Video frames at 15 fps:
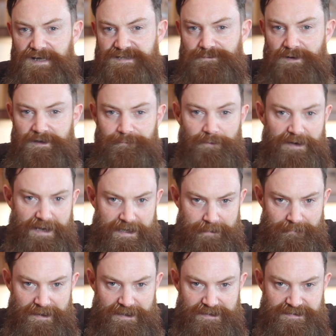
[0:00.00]
expert by any
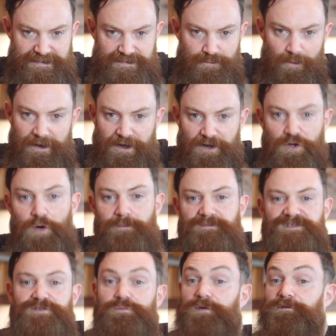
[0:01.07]
means when it
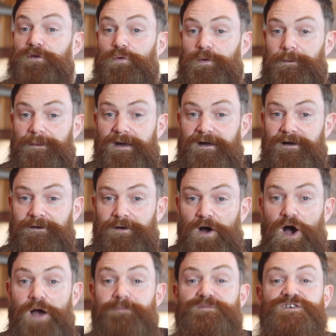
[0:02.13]
comes to reviewing beer.
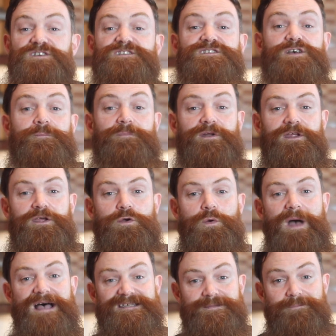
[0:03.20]
I'm just somebody who
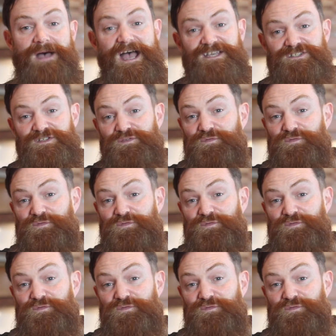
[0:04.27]
has a passion